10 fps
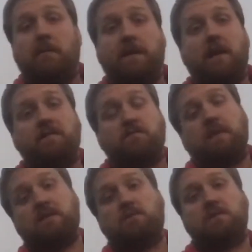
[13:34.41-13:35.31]
I mean, that's
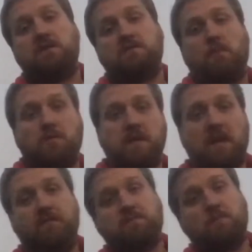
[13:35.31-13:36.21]
what you're supposed to
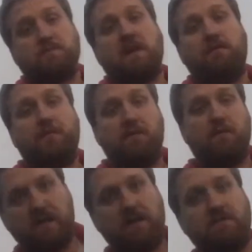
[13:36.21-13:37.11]
have. You're supposed to have
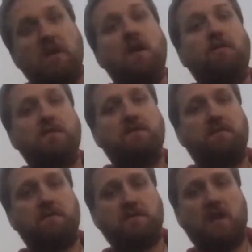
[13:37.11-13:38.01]
different discs for
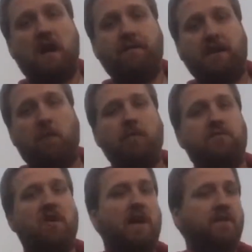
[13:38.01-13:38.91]
different shots. I was
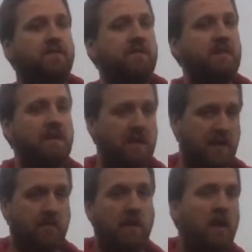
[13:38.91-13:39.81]
trying to use a
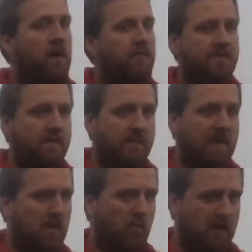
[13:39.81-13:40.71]
TD for something
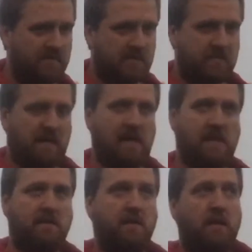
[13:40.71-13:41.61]
that it wasn't,
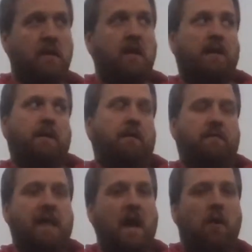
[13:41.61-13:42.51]
and
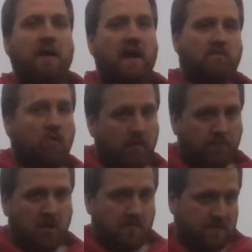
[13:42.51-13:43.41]
now it has one
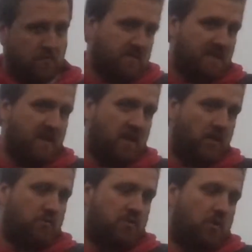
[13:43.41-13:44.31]
purpose, which I think
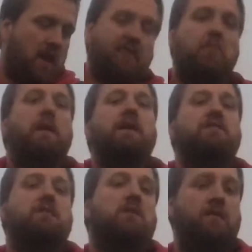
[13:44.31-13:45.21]
everybody
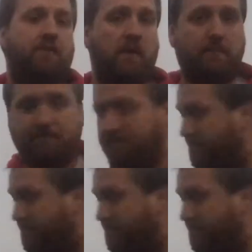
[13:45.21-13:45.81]
should learn from.